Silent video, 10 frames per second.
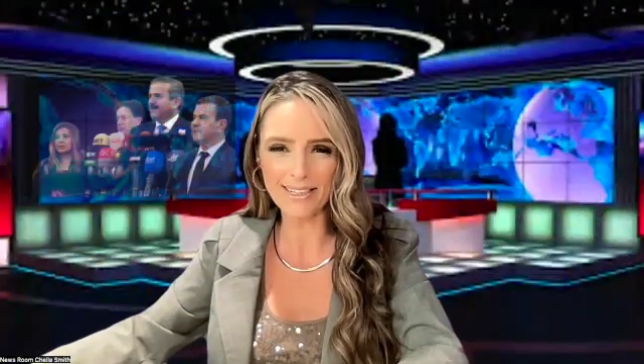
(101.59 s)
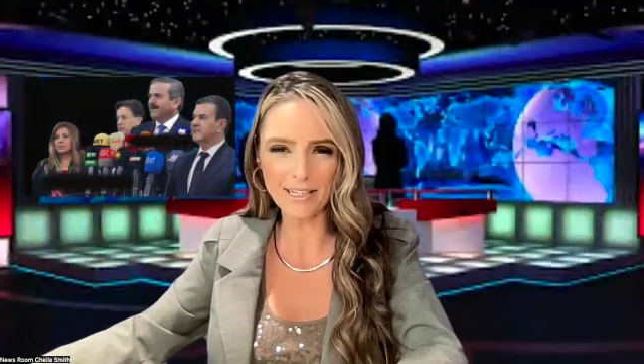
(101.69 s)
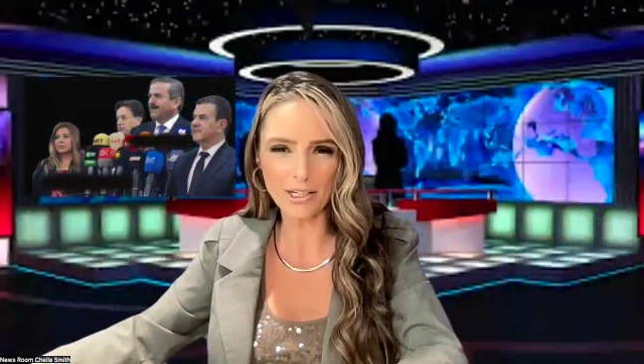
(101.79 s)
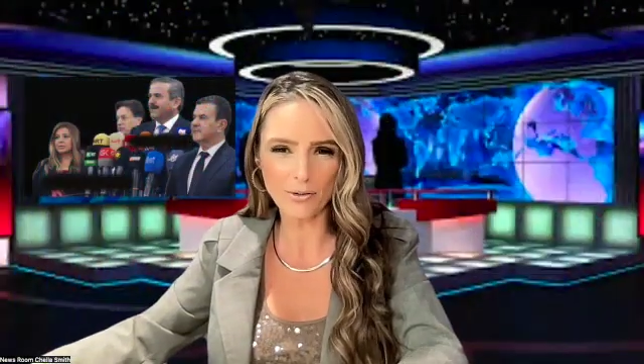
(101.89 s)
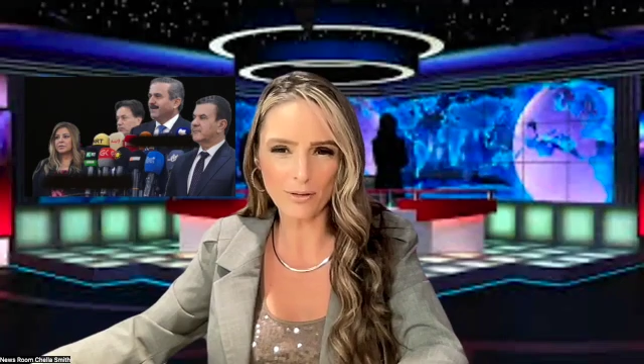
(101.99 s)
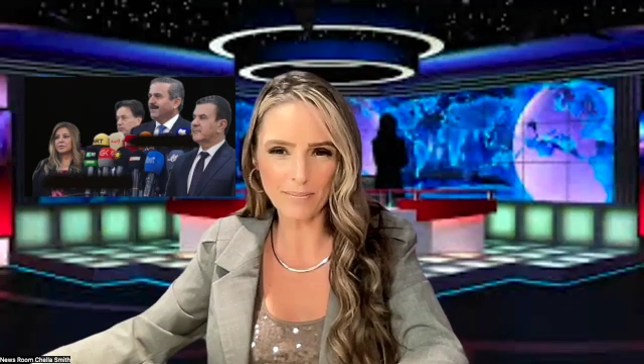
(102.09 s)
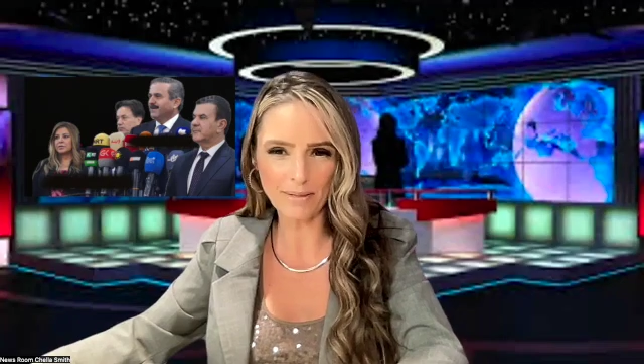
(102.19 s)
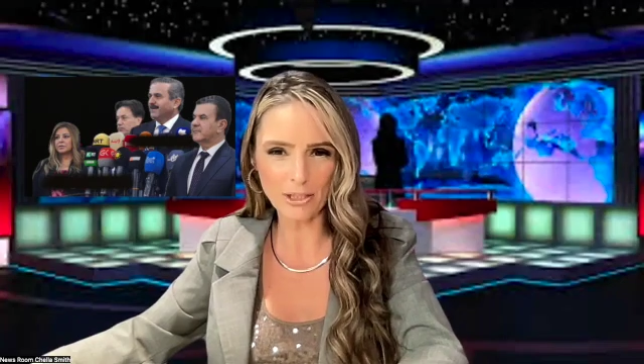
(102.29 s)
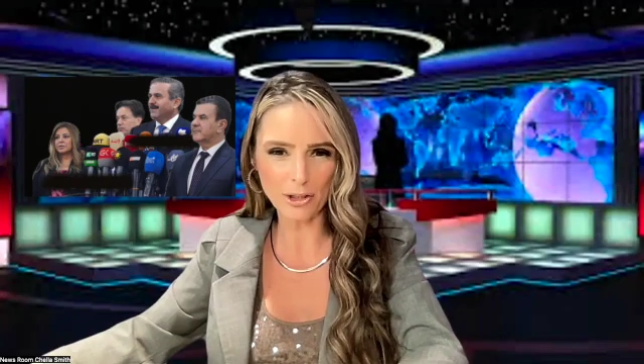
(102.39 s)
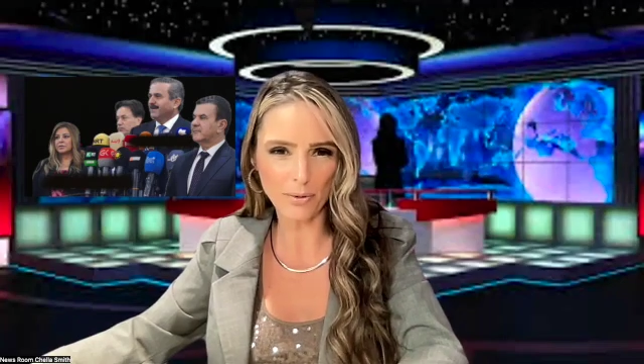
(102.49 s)
an
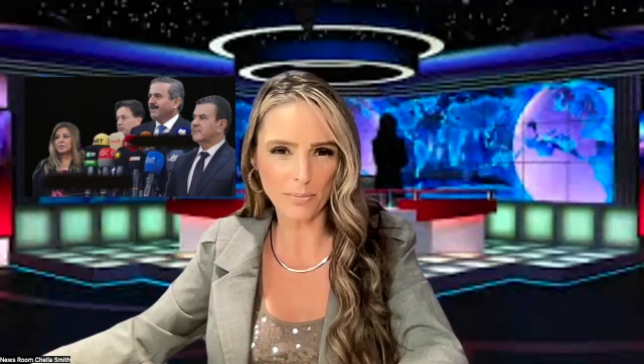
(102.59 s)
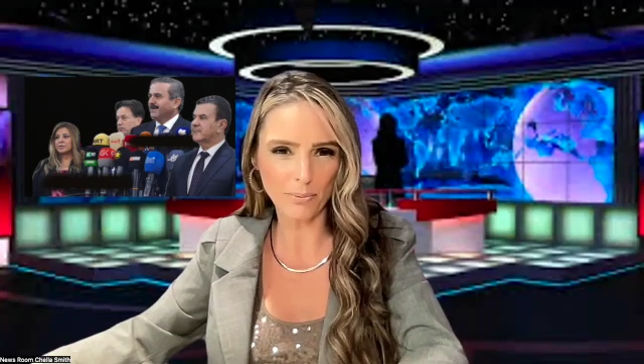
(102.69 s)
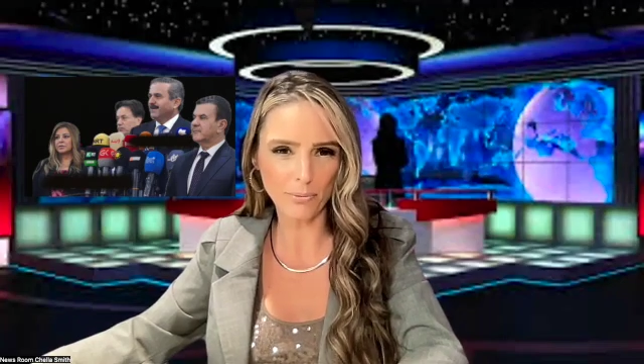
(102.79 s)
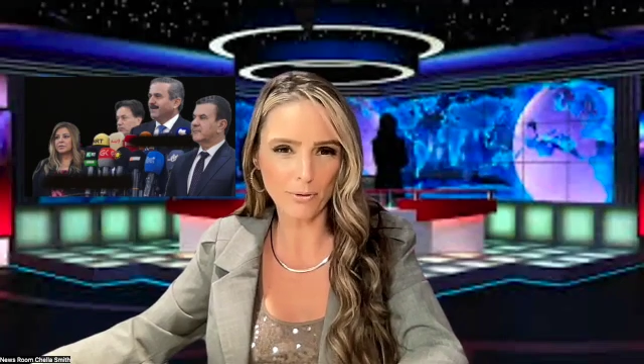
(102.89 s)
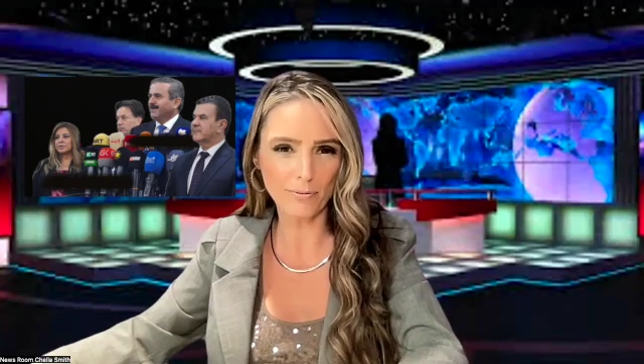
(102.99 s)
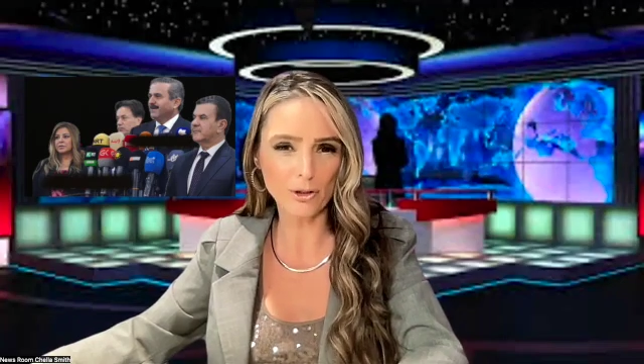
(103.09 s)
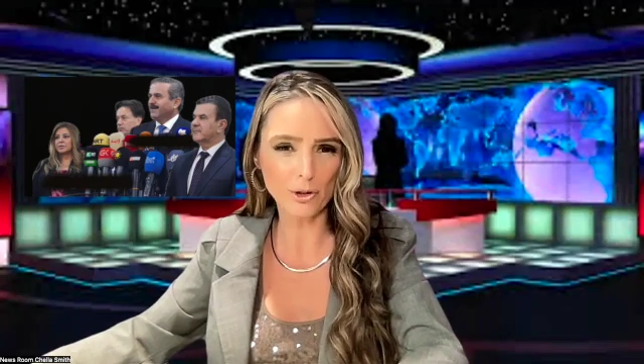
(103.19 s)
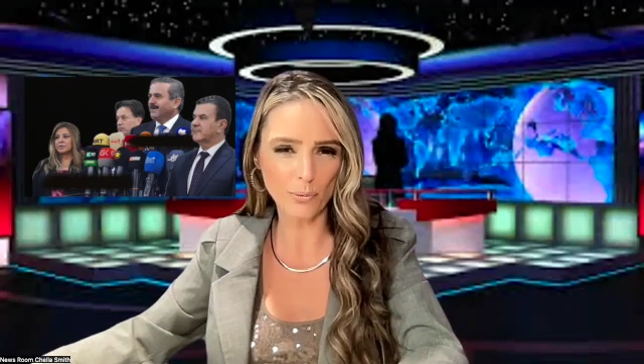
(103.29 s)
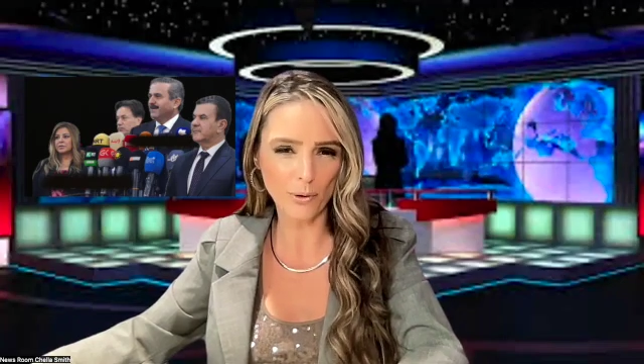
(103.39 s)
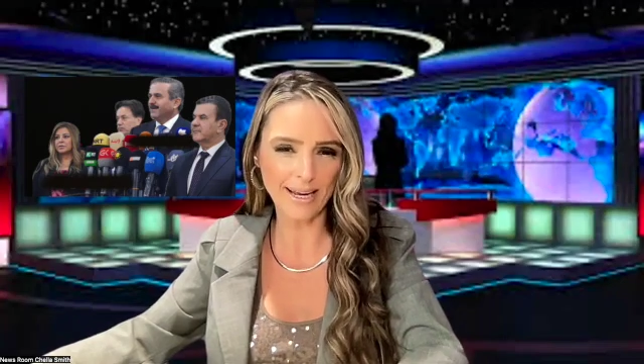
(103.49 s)
agreement to improve
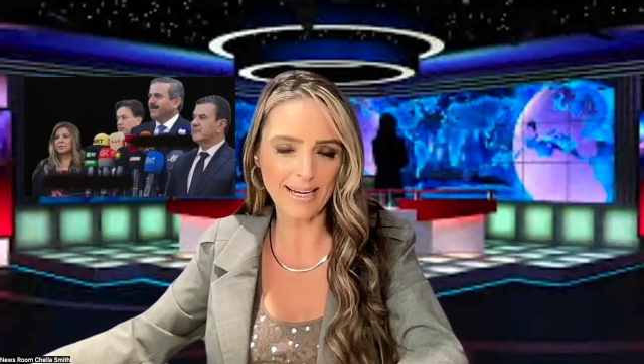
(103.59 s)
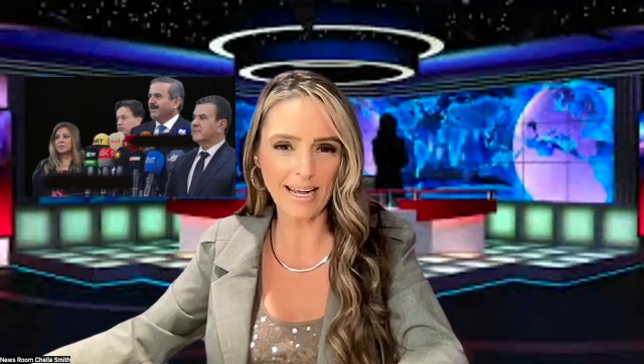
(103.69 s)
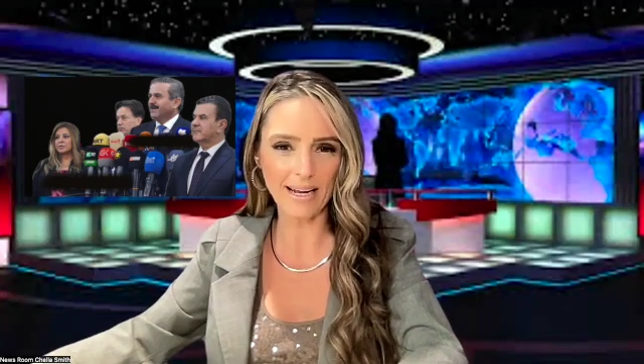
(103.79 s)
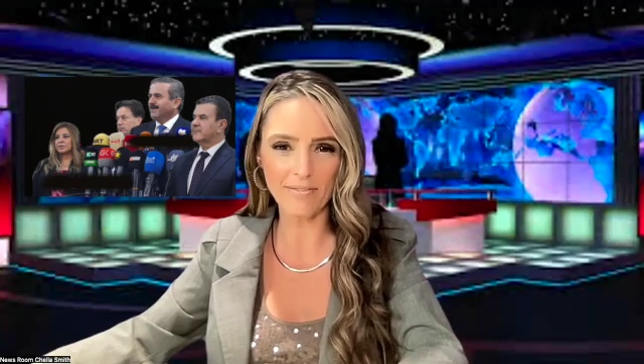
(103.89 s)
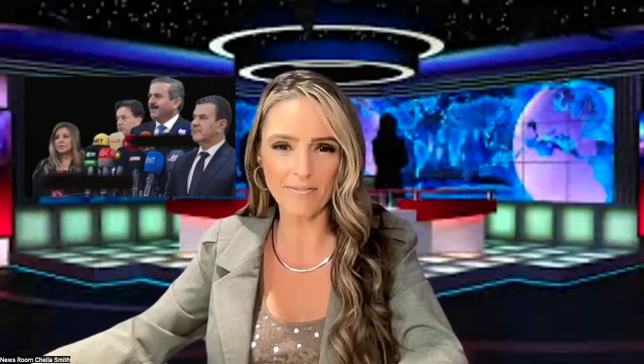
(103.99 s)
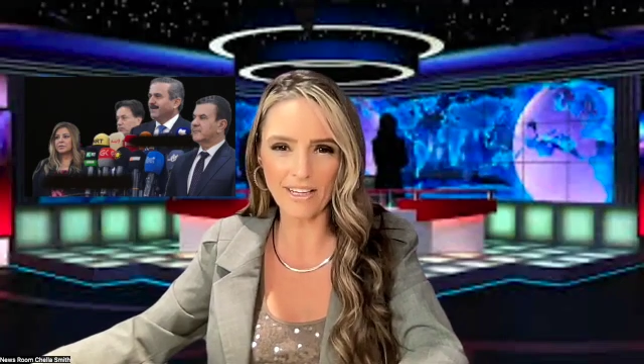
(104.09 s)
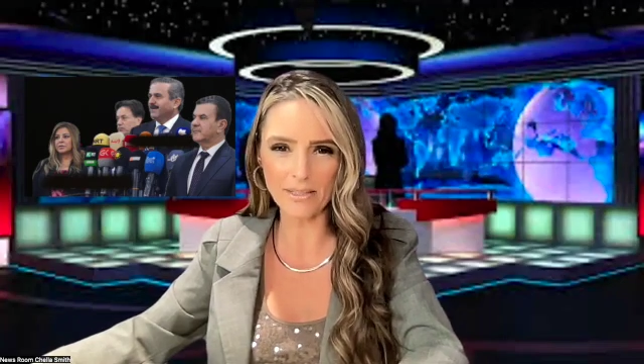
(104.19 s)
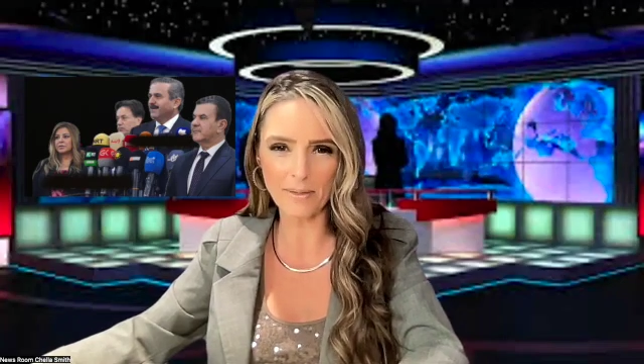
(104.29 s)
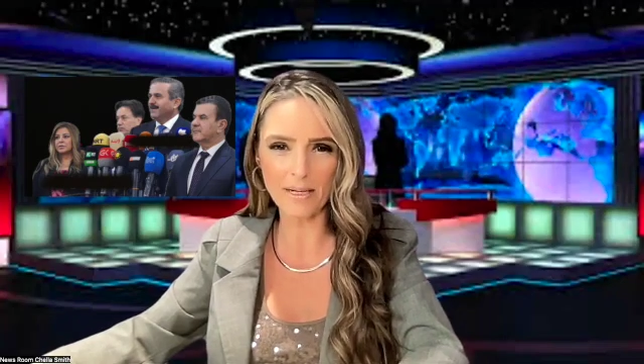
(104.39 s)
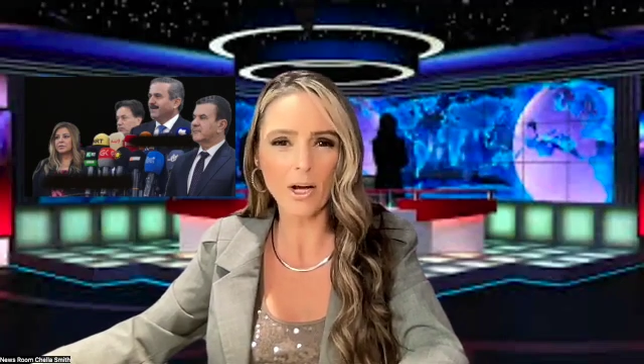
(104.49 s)
trade and
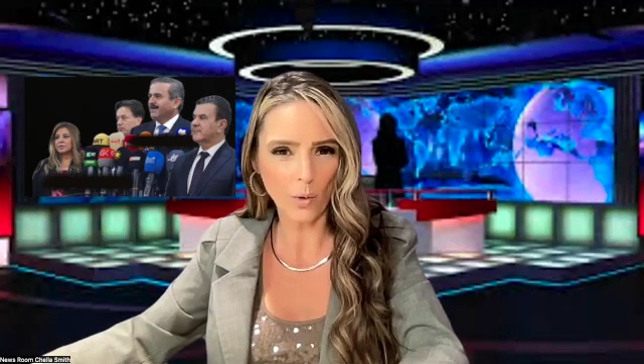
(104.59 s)
investment